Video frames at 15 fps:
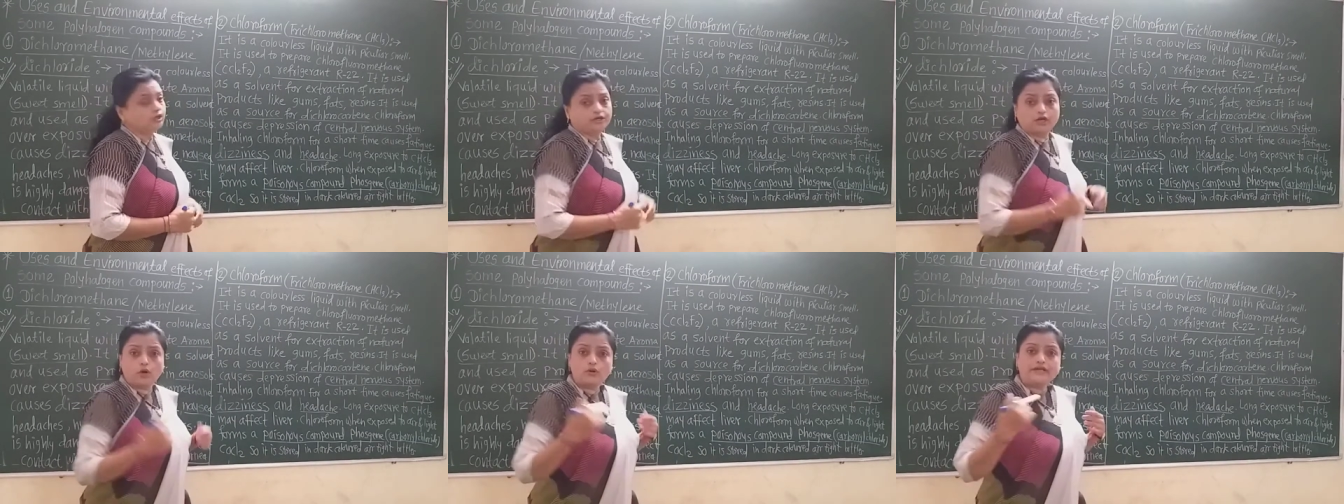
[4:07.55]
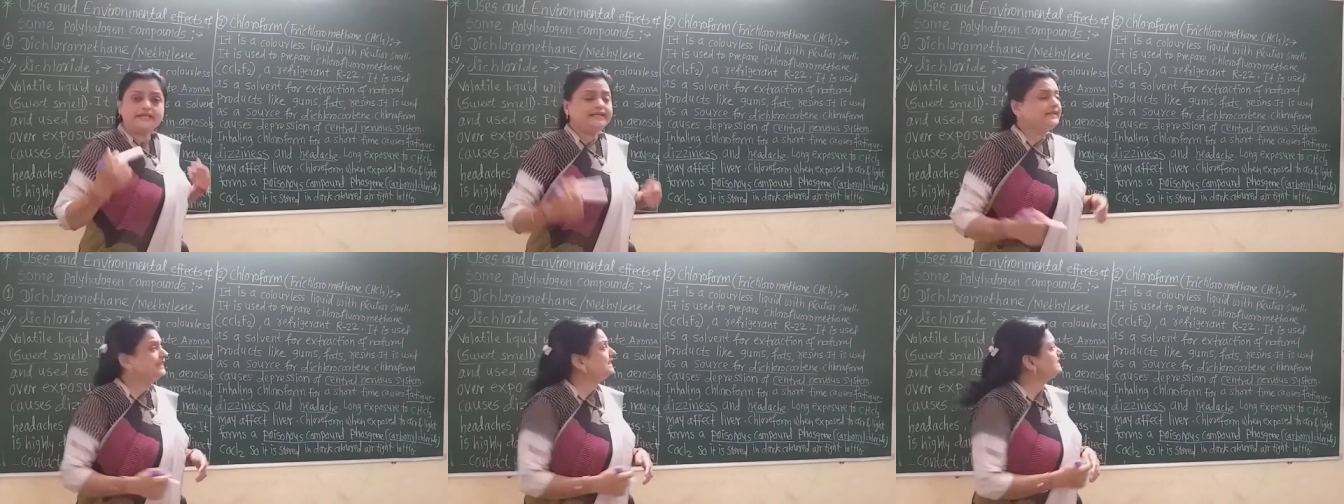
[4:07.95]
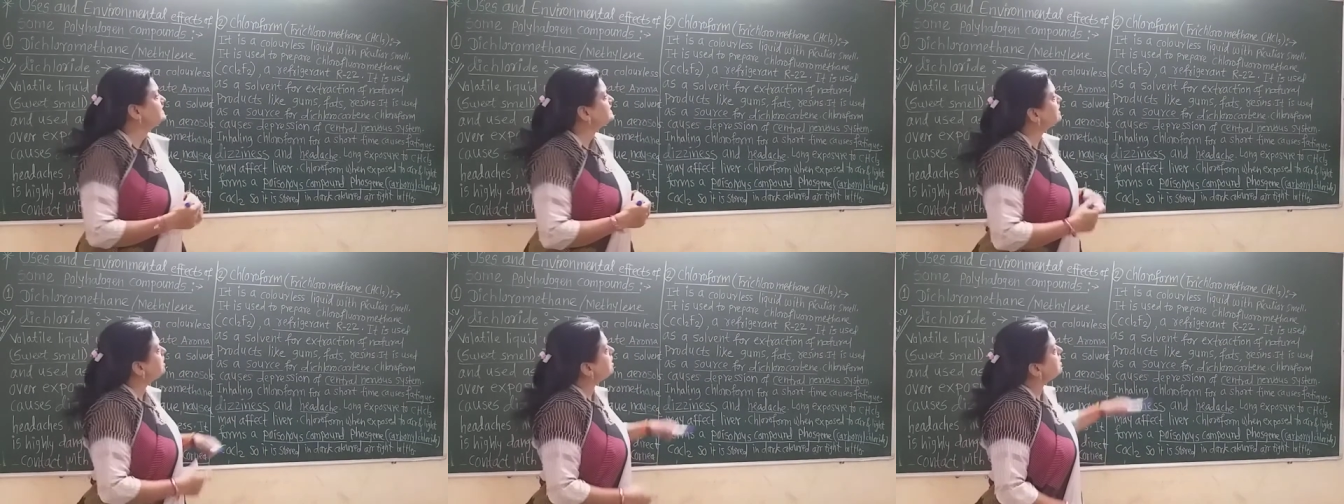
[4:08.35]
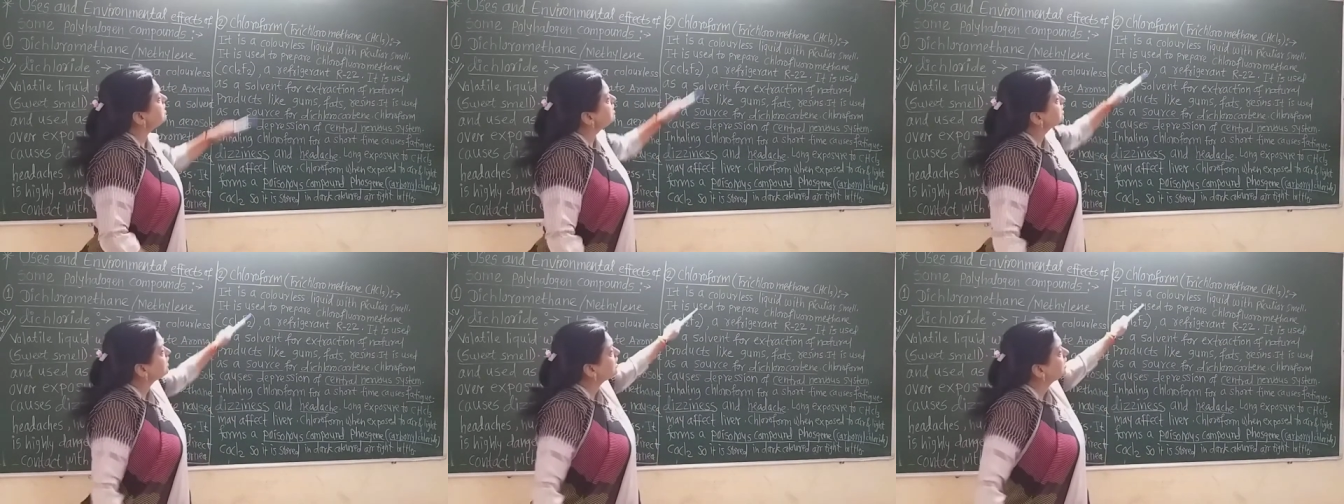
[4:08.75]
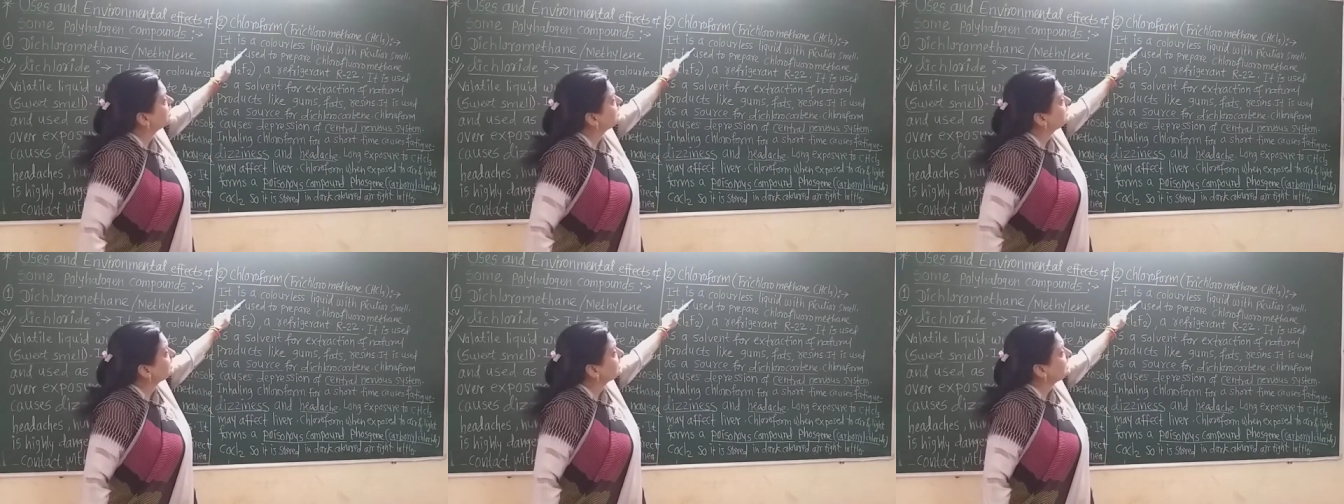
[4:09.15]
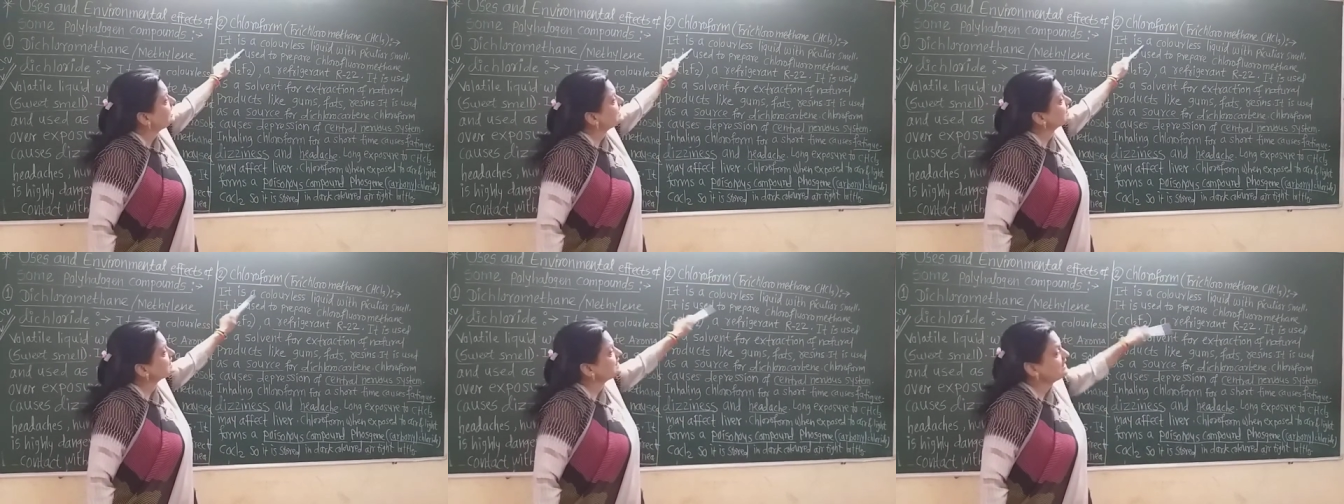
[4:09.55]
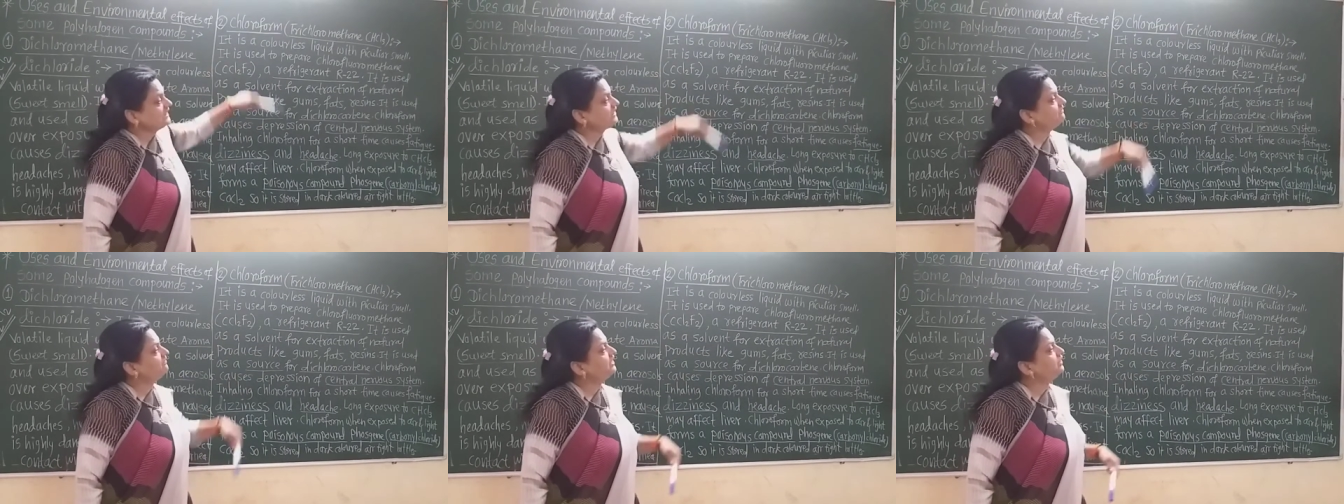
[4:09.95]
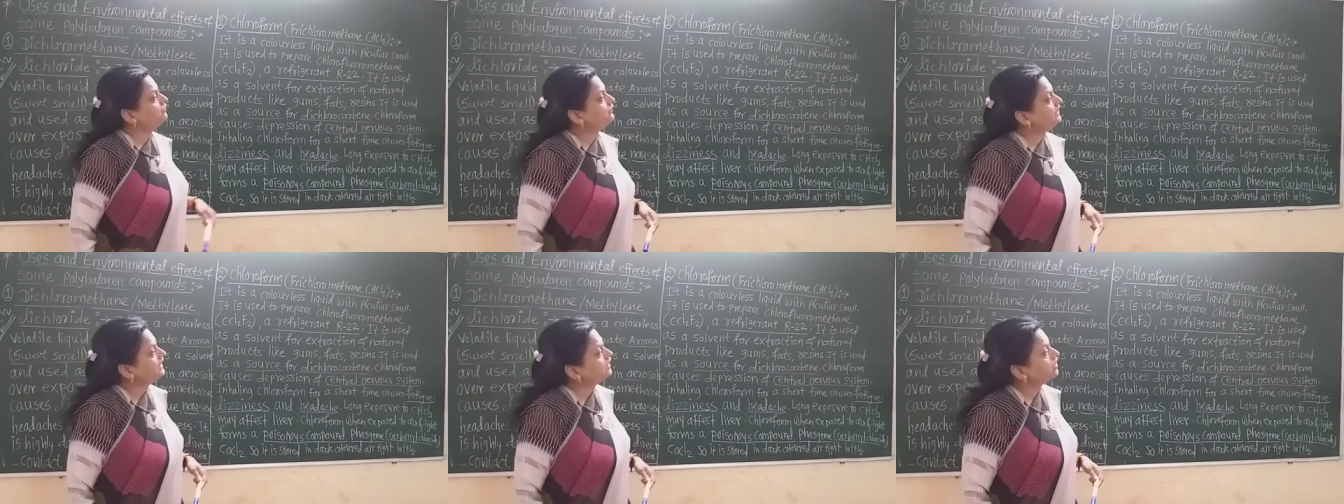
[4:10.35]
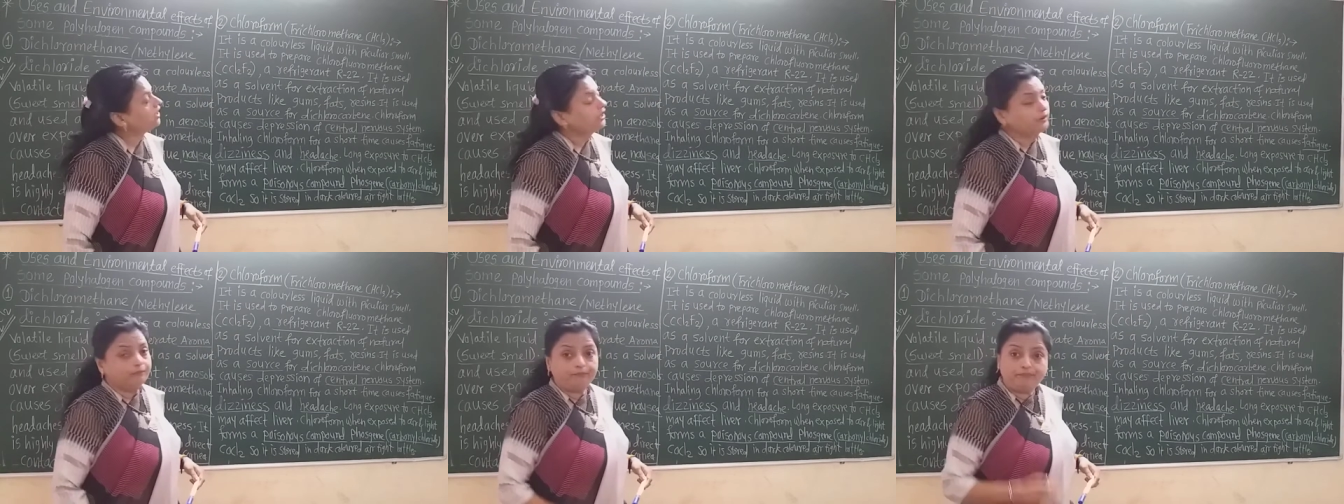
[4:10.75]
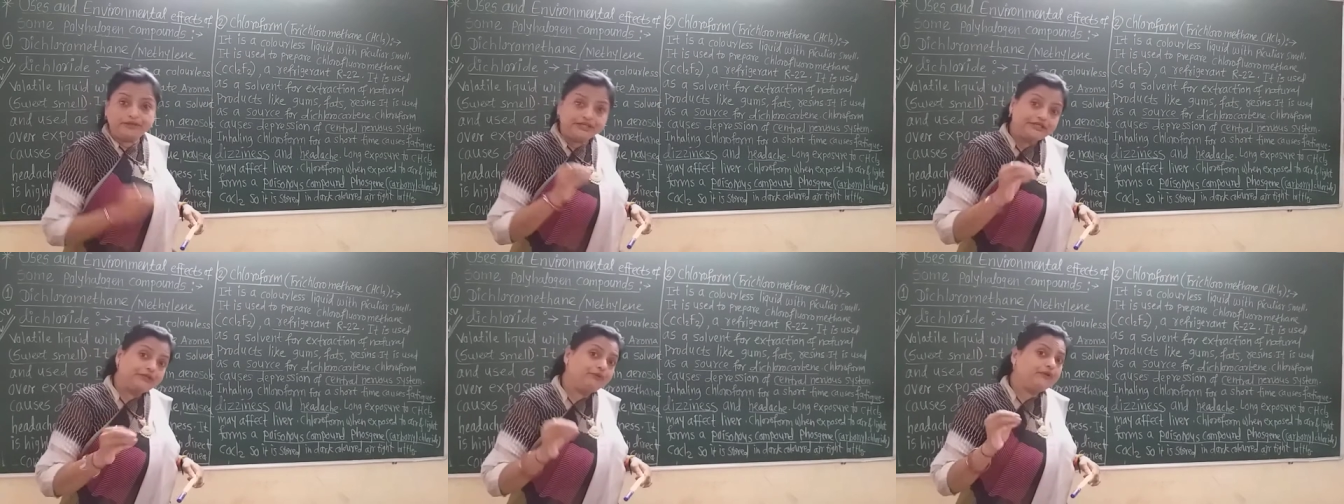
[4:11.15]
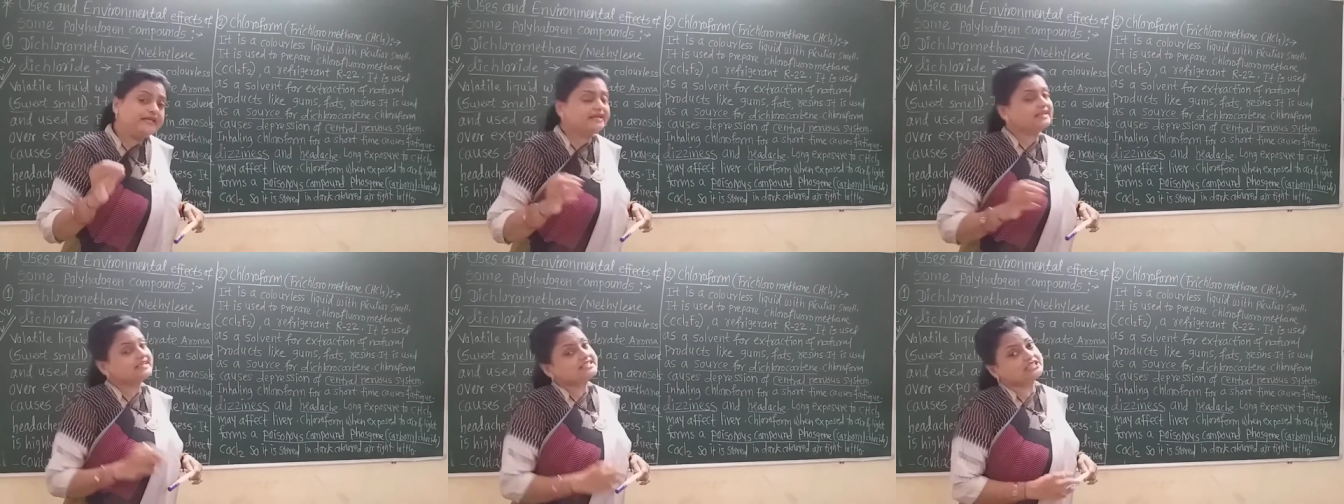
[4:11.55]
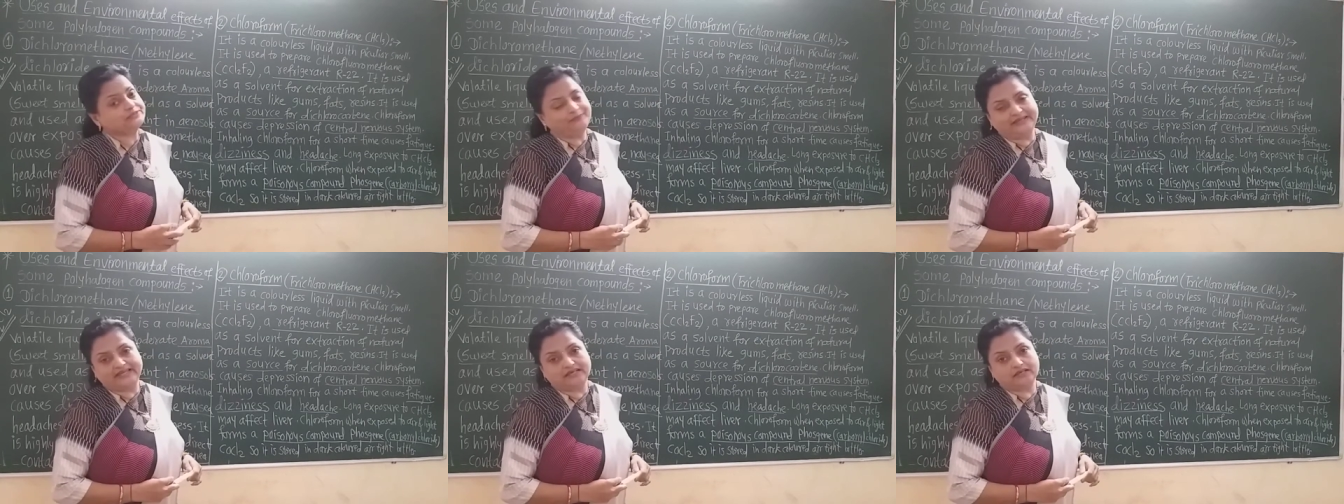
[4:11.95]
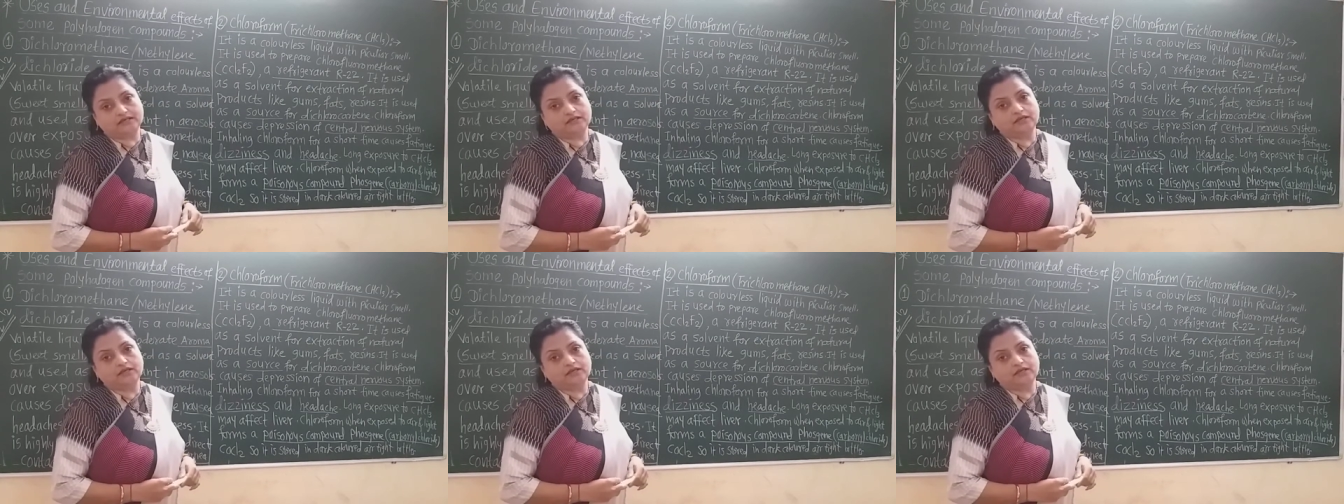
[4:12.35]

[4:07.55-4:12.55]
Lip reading: Now it is a colorless liquid with peculiar smell.